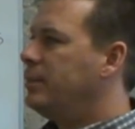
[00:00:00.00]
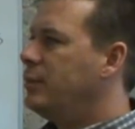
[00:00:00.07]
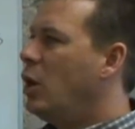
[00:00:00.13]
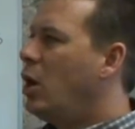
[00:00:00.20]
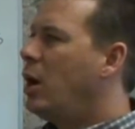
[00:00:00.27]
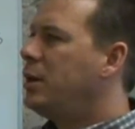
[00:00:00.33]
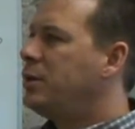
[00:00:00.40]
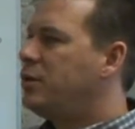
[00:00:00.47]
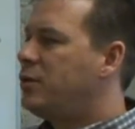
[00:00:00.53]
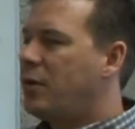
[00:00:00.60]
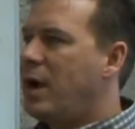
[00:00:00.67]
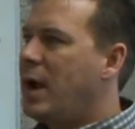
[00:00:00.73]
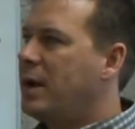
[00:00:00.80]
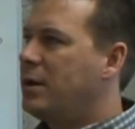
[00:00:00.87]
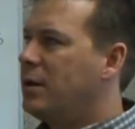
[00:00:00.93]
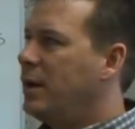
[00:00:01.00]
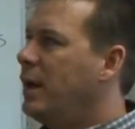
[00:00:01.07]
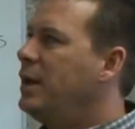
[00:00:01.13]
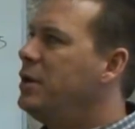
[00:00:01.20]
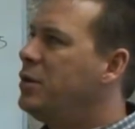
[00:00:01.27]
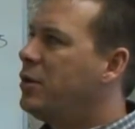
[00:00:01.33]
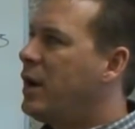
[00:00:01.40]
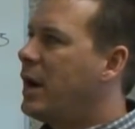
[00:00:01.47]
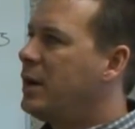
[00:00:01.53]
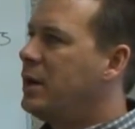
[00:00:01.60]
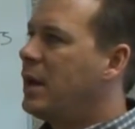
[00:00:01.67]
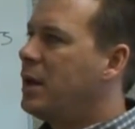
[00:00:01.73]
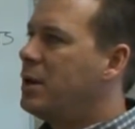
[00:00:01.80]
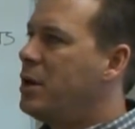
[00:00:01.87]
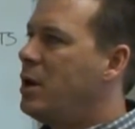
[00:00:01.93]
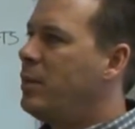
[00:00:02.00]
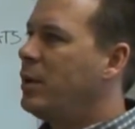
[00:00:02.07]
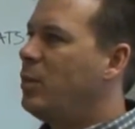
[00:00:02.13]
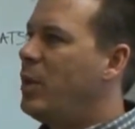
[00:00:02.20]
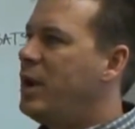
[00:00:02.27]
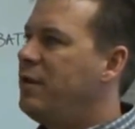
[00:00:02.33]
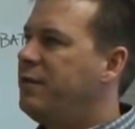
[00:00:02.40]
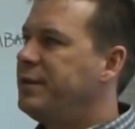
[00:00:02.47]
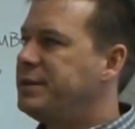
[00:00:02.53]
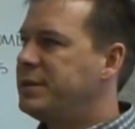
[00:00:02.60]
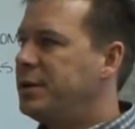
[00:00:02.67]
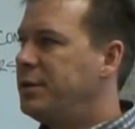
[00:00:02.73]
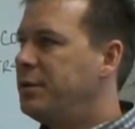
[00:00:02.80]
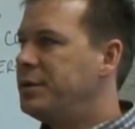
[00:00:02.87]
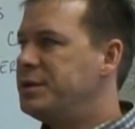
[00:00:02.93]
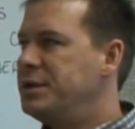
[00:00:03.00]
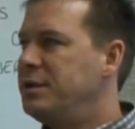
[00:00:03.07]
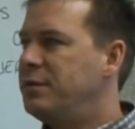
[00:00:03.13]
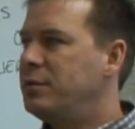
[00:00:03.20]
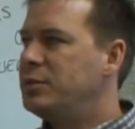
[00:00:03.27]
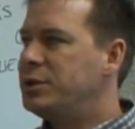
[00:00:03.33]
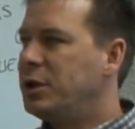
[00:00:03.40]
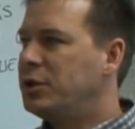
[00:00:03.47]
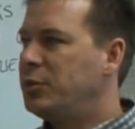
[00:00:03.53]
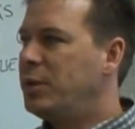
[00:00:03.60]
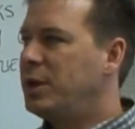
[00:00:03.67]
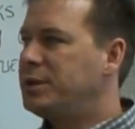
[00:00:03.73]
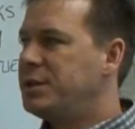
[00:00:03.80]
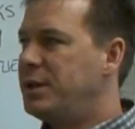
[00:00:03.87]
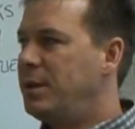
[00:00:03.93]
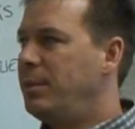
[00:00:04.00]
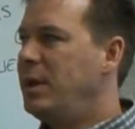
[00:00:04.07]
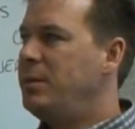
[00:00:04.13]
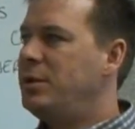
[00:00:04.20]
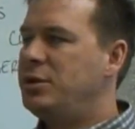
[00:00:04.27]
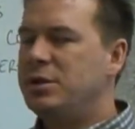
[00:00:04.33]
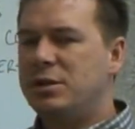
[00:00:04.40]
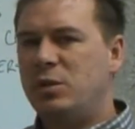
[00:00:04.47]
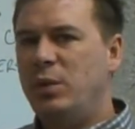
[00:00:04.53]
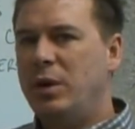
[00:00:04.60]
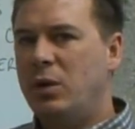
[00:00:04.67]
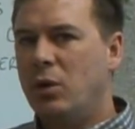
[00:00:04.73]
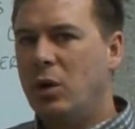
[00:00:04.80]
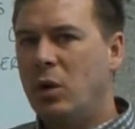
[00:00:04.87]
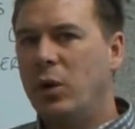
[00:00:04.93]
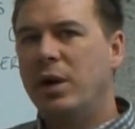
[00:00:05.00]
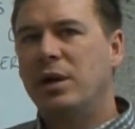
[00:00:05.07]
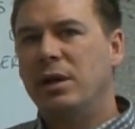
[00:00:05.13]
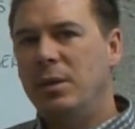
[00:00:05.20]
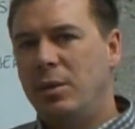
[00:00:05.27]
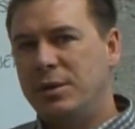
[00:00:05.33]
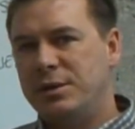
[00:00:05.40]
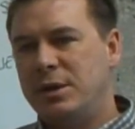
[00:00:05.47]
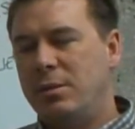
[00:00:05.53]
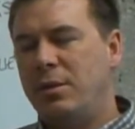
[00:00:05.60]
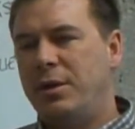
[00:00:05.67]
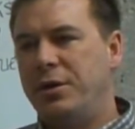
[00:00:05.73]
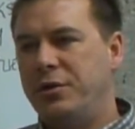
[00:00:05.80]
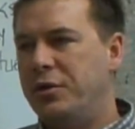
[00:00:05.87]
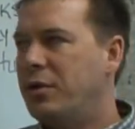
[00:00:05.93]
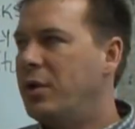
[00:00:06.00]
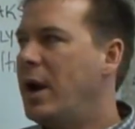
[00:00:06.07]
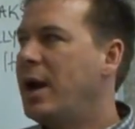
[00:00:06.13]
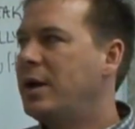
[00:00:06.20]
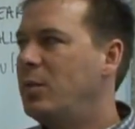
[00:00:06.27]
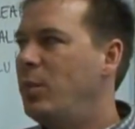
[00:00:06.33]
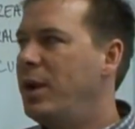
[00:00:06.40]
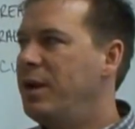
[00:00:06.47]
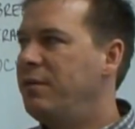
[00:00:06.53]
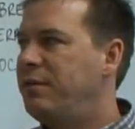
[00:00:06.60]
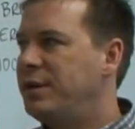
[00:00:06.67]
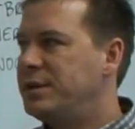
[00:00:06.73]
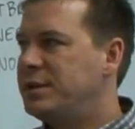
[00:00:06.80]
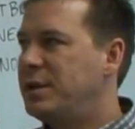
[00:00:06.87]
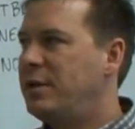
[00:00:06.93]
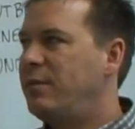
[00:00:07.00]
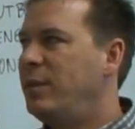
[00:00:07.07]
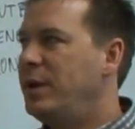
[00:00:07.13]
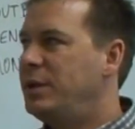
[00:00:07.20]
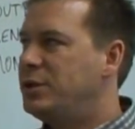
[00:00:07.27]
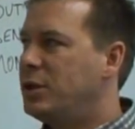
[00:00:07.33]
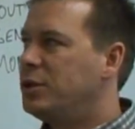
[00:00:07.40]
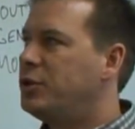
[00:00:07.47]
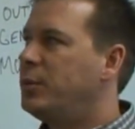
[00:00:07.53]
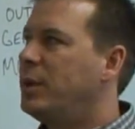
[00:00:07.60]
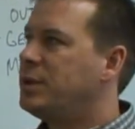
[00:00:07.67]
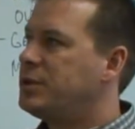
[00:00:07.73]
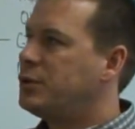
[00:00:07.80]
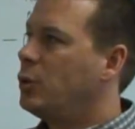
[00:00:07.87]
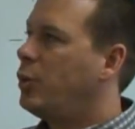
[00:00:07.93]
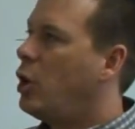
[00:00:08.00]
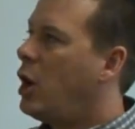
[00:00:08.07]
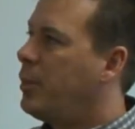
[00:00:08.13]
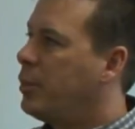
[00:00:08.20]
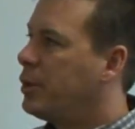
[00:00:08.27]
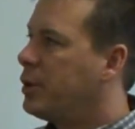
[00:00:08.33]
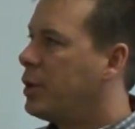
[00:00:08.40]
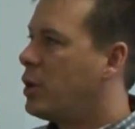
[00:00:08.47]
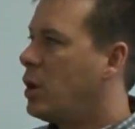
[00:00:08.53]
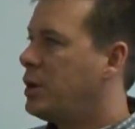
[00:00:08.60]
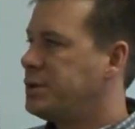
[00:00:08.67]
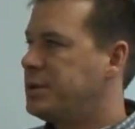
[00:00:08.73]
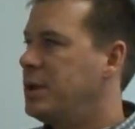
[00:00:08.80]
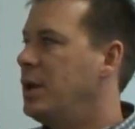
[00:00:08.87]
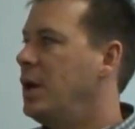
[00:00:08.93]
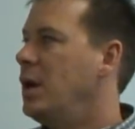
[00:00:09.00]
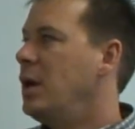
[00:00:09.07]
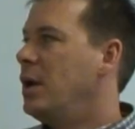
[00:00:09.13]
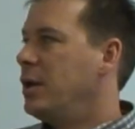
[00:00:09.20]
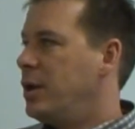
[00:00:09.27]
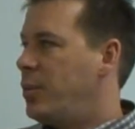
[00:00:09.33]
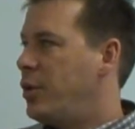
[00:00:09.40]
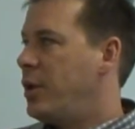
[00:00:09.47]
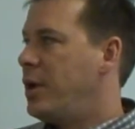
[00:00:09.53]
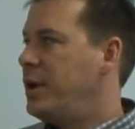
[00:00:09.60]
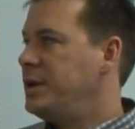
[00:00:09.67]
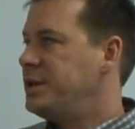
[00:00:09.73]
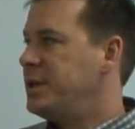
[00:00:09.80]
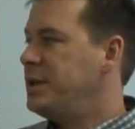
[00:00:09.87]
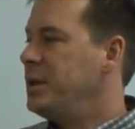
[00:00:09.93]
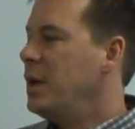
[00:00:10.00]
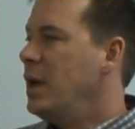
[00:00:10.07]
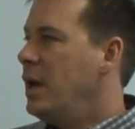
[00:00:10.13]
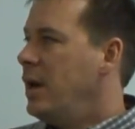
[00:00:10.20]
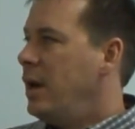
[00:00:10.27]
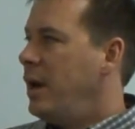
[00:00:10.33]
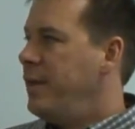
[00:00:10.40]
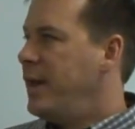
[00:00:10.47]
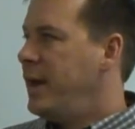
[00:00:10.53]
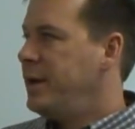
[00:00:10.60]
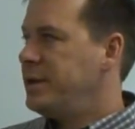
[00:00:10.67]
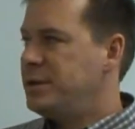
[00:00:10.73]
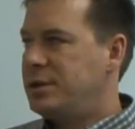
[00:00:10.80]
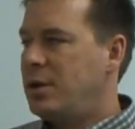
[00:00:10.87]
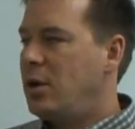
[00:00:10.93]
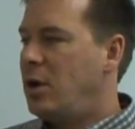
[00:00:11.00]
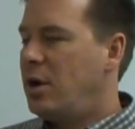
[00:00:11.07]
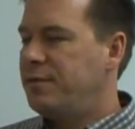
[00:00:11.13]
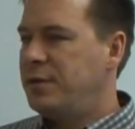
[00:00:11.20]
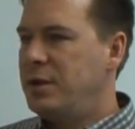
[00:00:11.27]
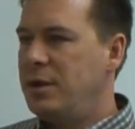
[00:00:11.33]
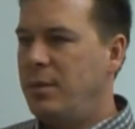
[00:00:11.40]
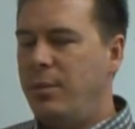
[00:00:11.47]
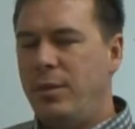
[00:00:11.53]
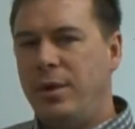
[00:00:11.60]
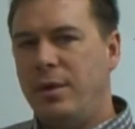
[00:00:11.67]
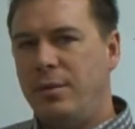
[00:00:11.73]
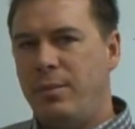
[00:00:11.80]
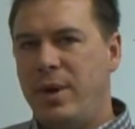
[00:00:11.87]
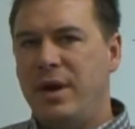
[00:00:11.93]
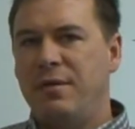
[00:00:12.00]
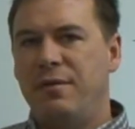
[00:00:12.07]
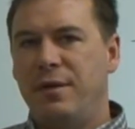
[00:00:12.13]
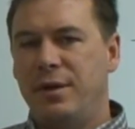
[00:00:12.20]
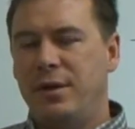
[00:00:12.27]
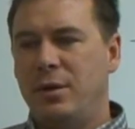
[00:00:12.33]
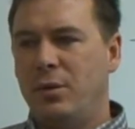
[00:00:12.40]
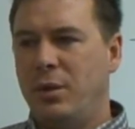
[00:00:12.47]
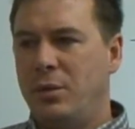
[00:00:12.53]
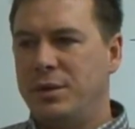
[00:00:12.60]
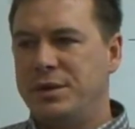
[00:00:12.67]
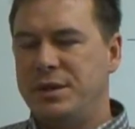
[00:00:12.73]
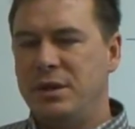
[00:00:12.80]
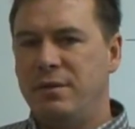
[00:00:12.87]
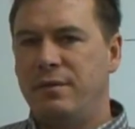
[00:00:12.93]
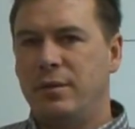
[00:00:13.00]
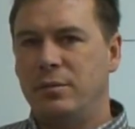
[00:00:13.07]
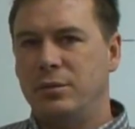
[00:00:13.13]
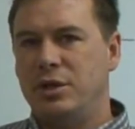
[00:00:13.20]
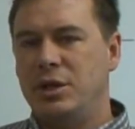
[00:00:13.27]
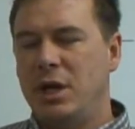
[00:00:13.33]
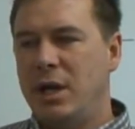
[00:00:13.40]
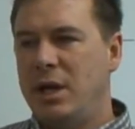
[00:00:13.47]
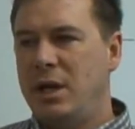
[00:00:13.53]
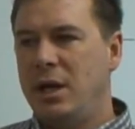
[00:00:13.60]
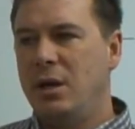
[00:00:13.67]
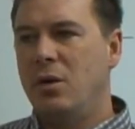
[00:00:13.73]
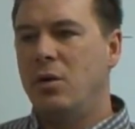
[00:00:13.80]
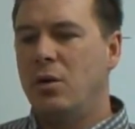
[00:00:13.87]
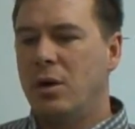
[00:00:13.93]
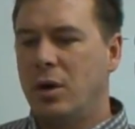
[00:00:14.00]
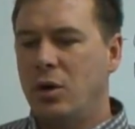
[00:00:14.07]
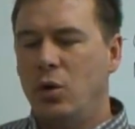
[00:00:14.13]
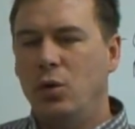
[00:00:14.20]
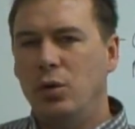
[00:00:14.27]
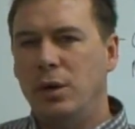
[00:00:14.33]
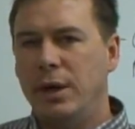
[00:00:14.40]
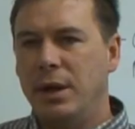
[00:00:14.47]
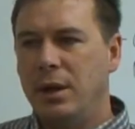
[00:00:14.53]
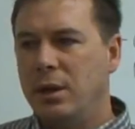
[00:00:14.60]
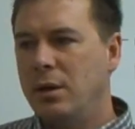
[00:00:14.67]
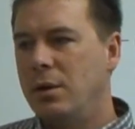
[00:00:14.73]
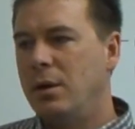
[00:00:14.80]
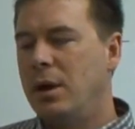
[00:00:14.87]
not direct or indirect economic benefits that are received from shelter belts, and I'll maybe just speak real quickly about some of the direct benefits that have made shelter belts so popular across the prairies. And that is often the benefit that we receive from shading or cooling,